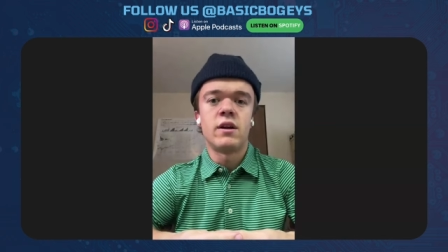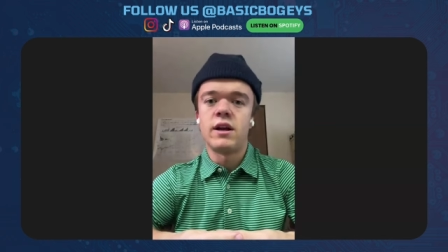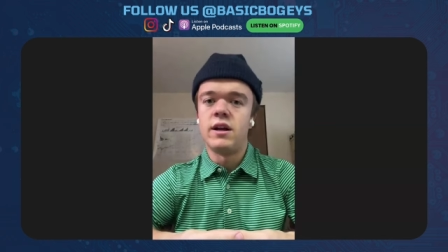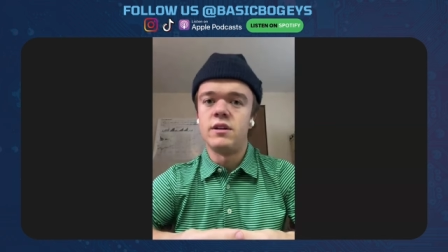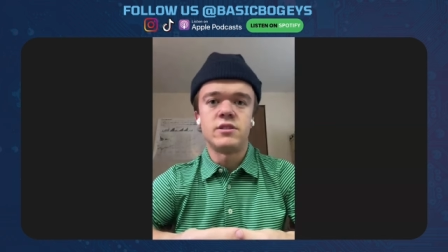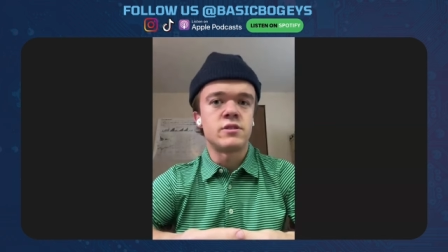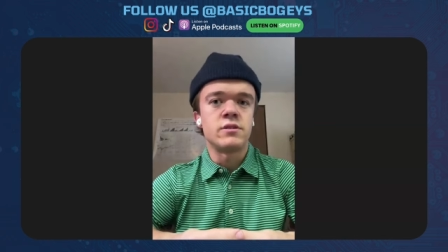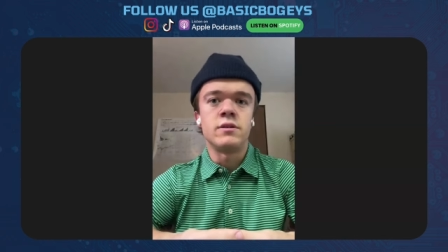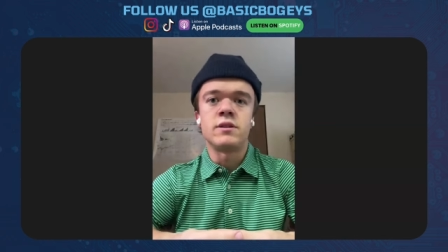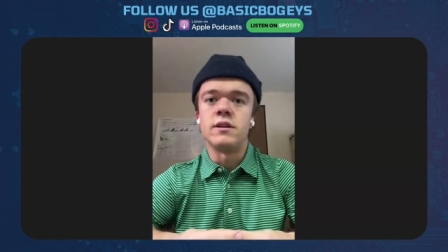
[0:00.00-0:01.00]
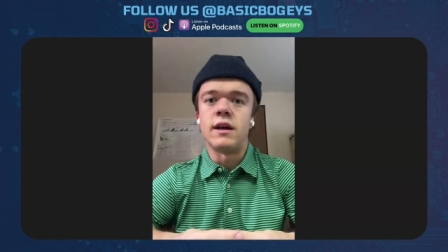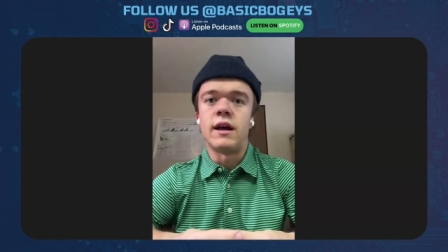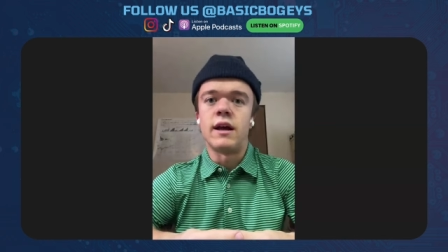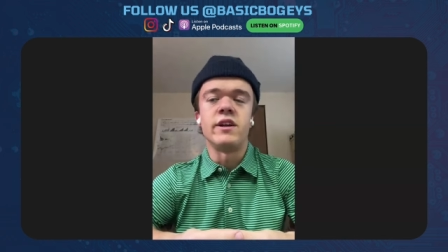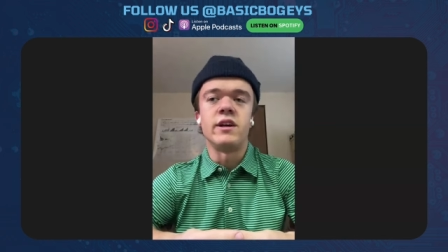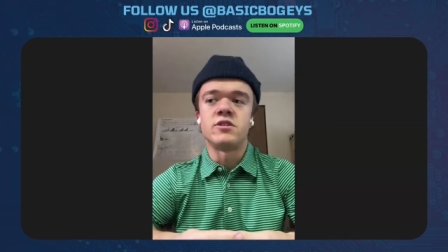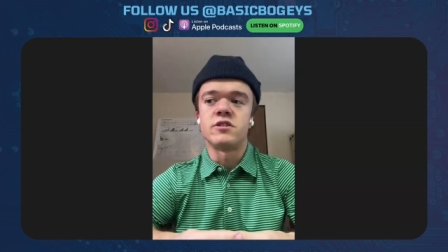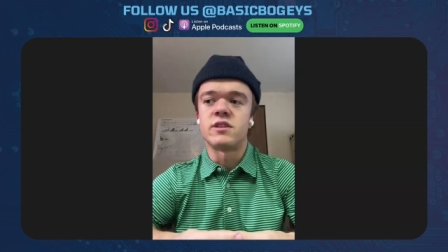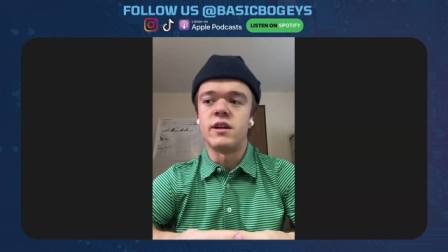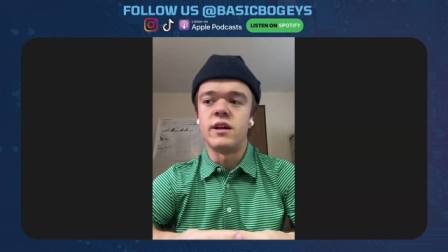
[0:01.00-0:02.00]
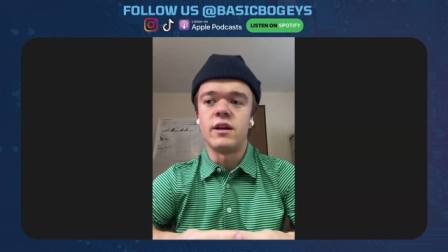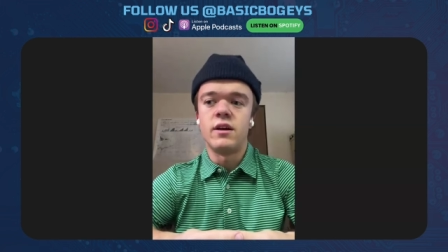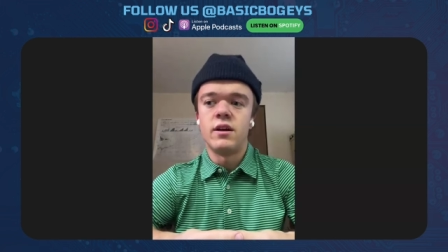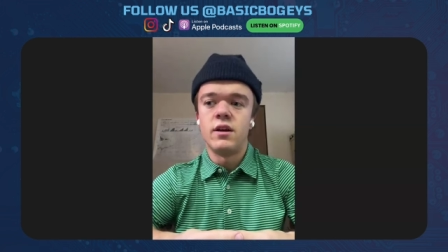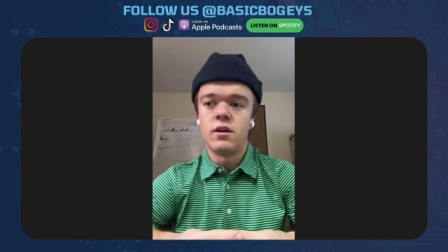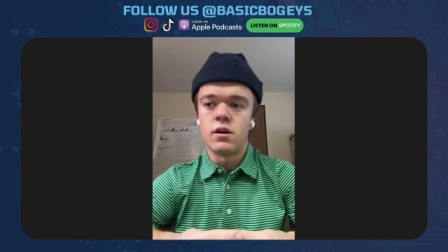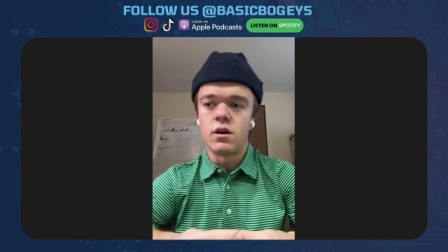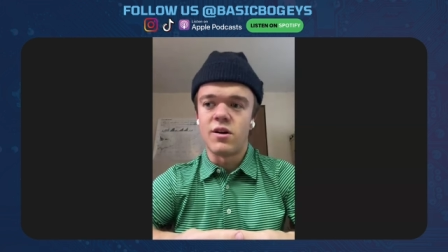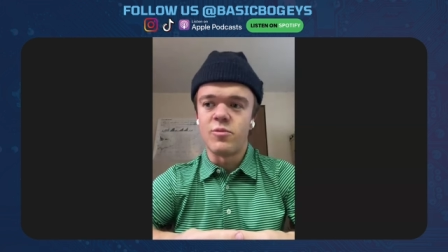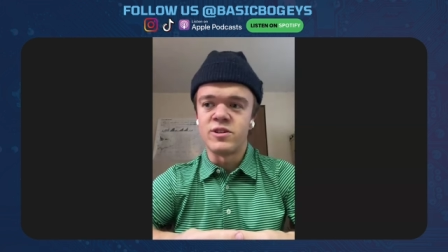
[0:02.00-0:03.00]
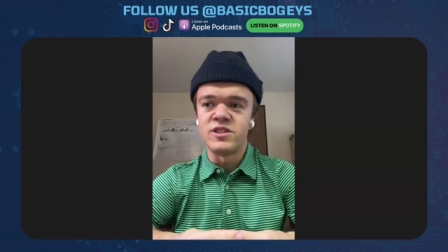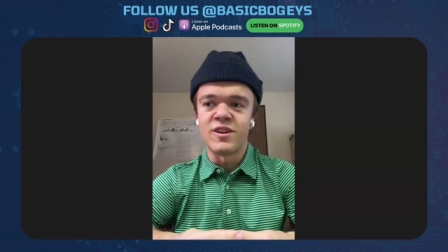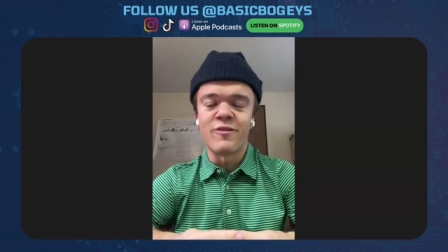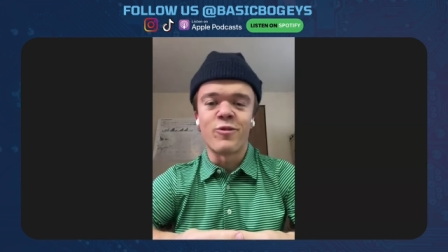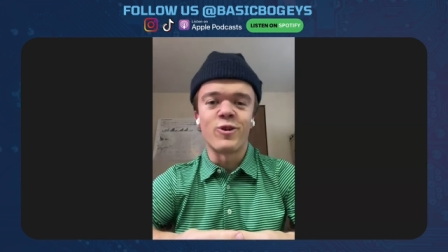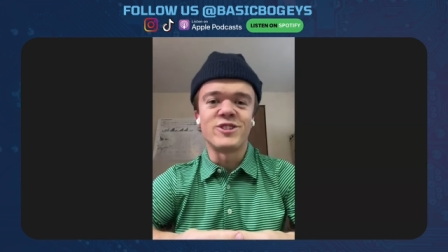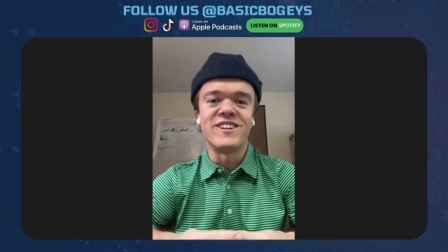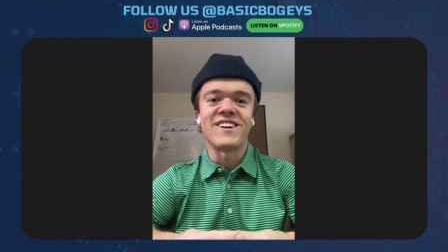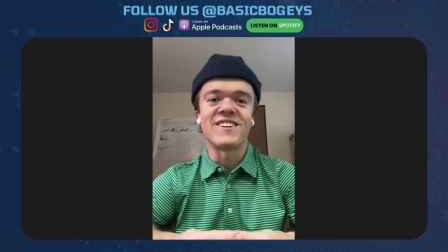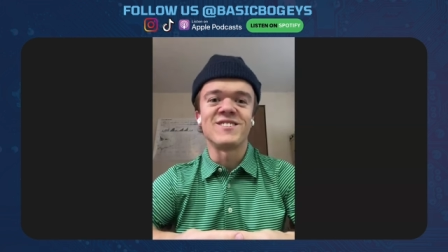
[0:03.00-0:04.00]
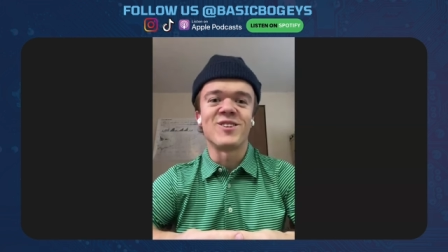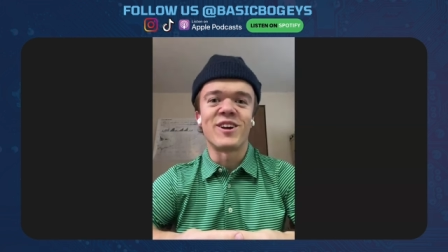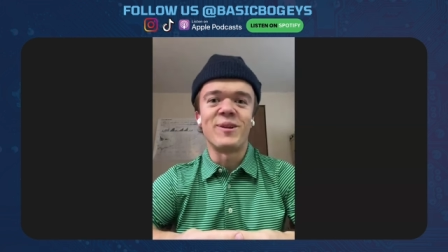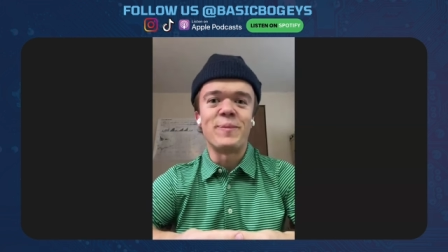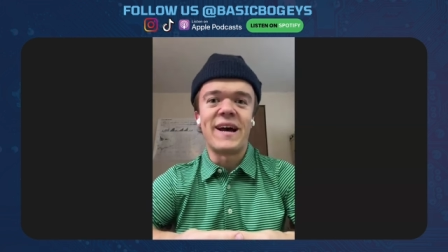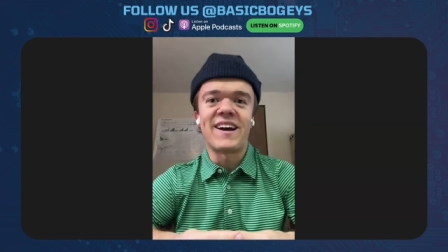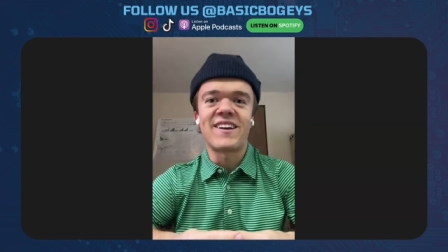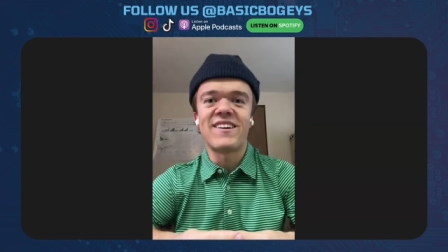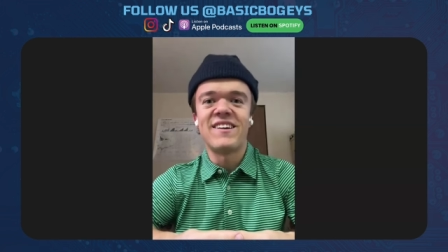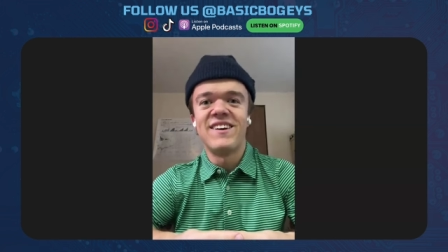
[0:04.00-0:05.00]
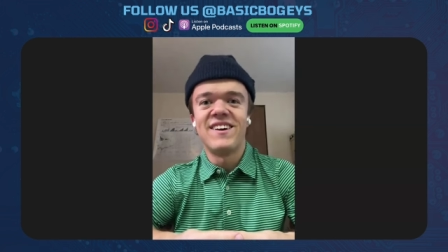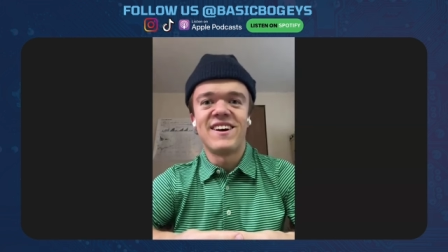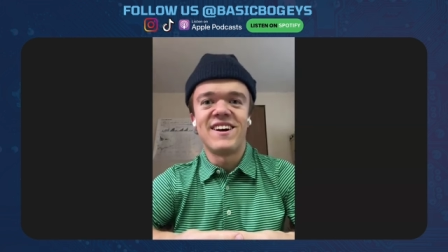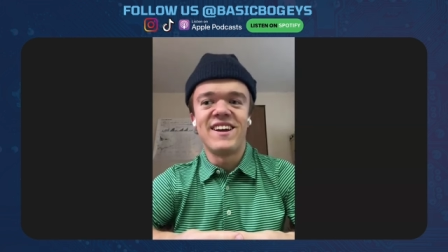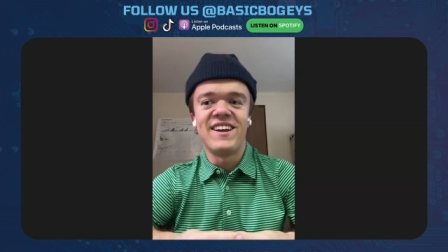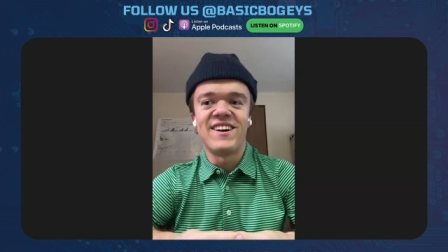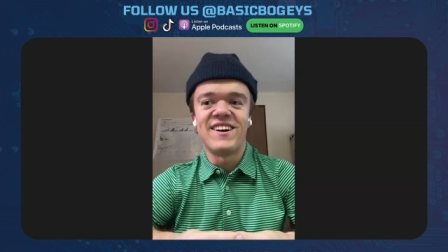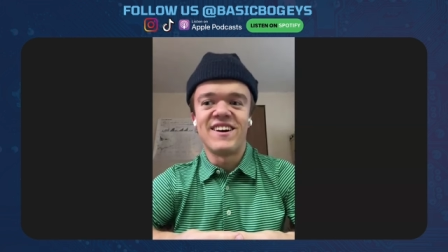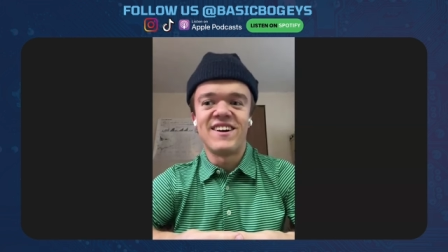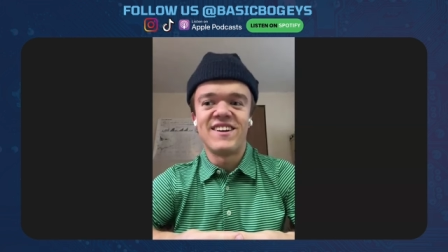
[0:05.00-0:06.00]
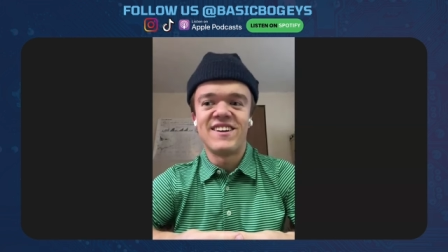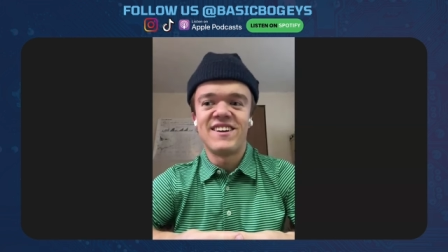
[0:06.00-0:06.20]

and just didn't have any interest in it, um, which is unfortunate because looking back, I, uh,